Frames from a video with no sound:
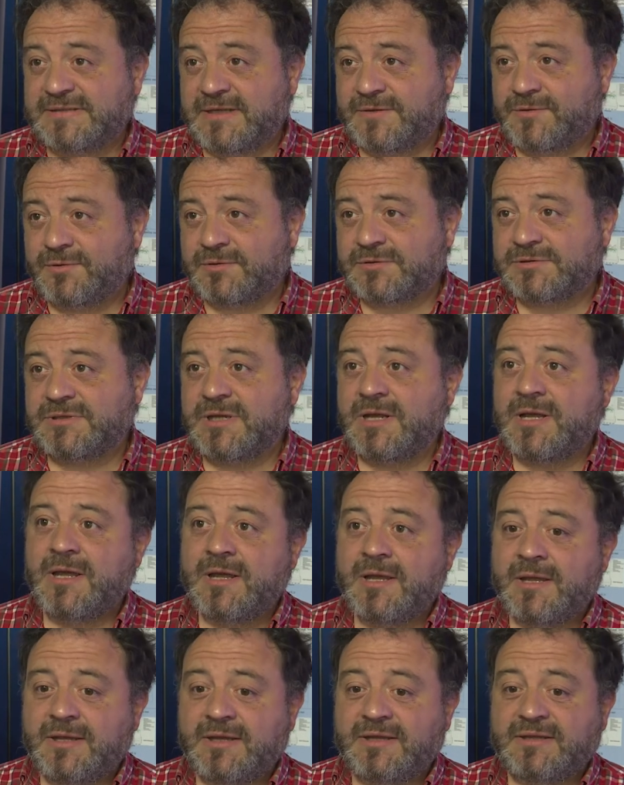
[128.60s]
networks.
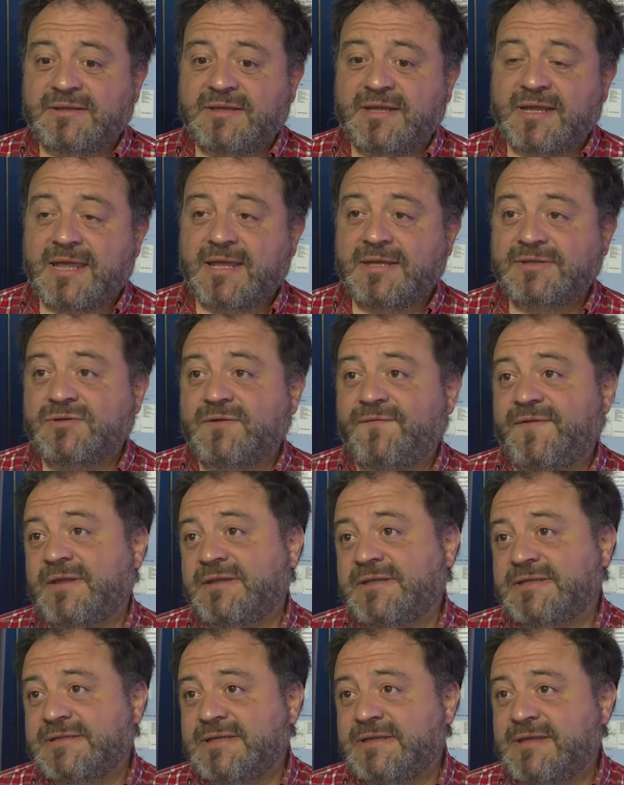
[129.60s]
In the case of
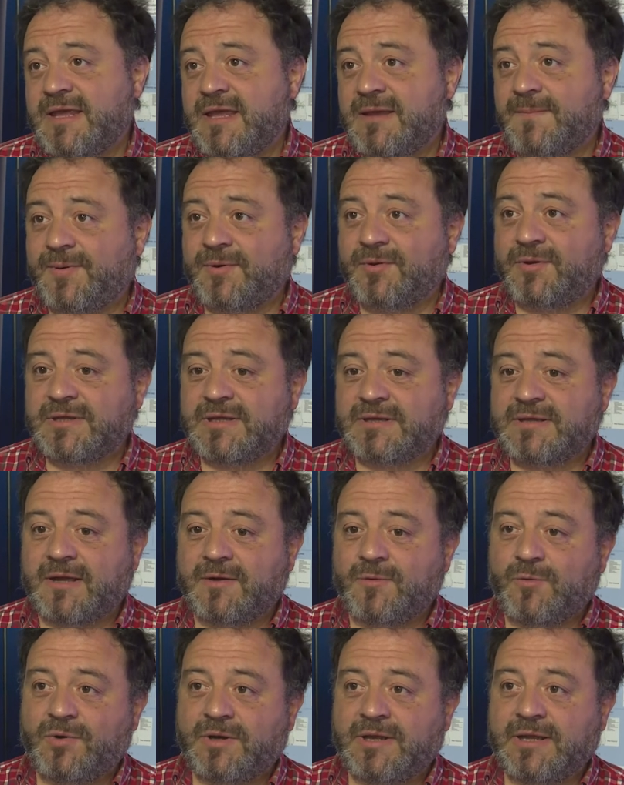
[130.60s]
NGCDI project,
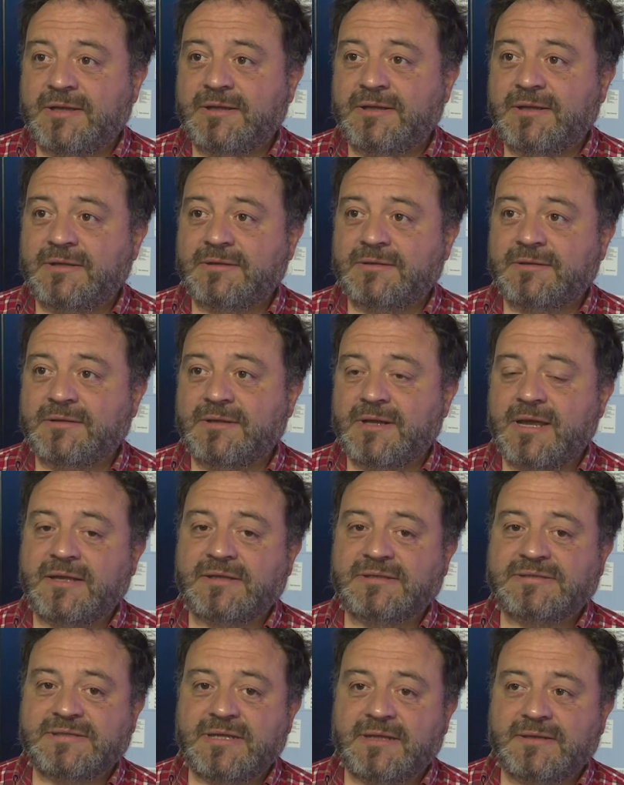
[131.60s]
I'm working in
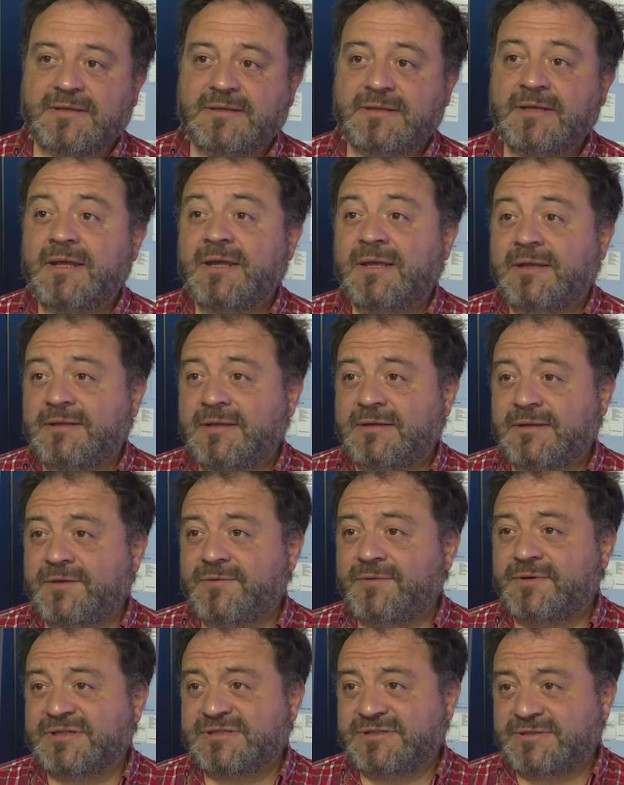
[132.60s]
and study the
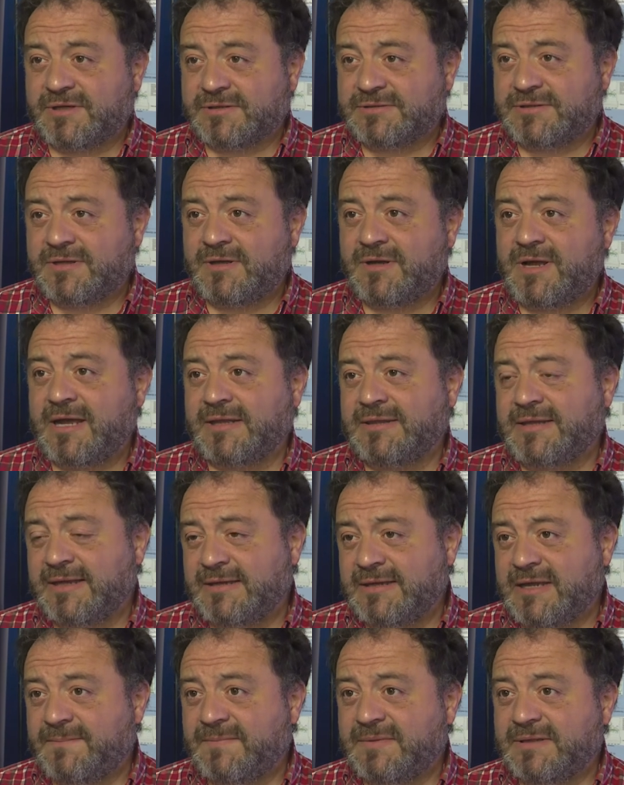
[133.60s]
network structure and
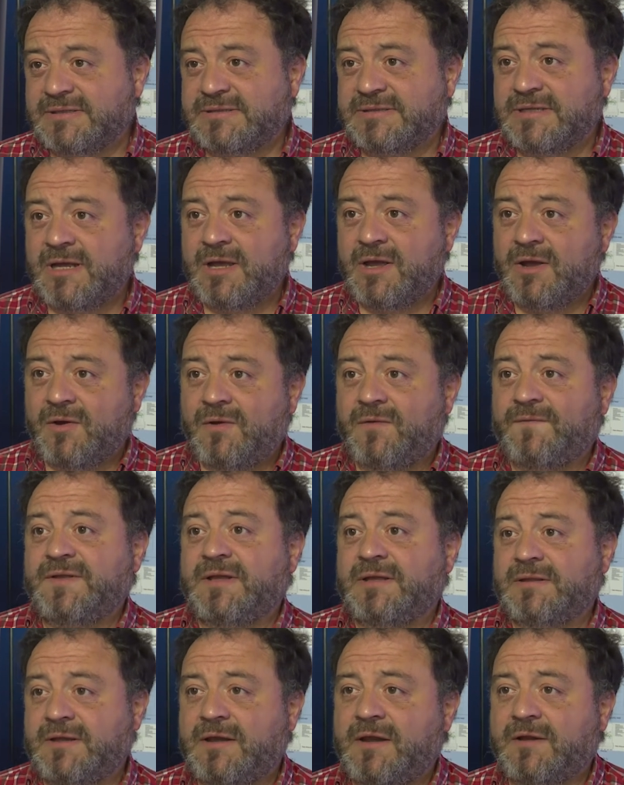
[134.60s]
dynamics of
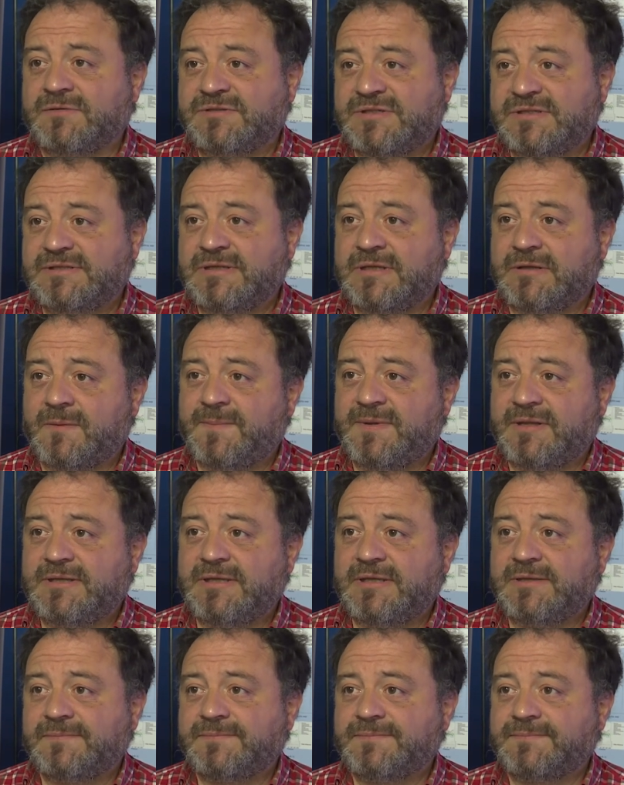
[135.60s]
the telecom system at
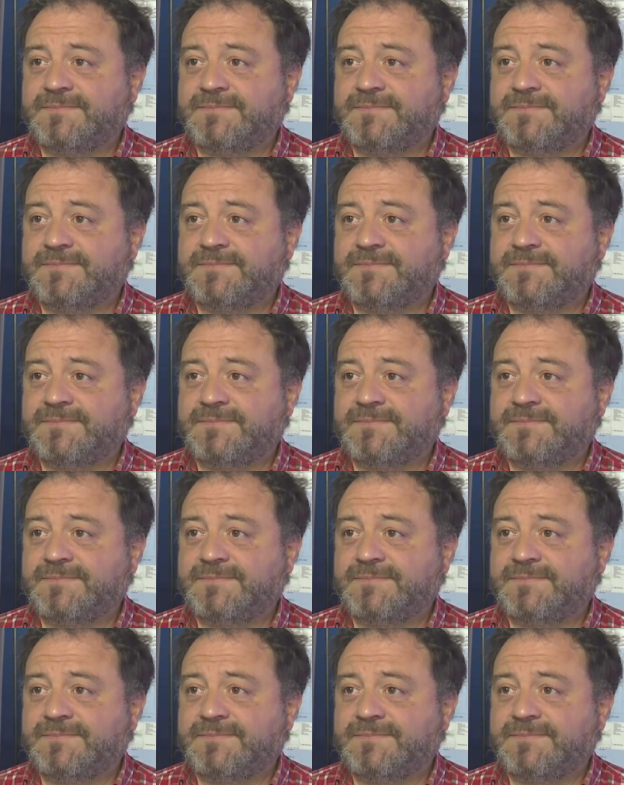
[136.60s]
BT.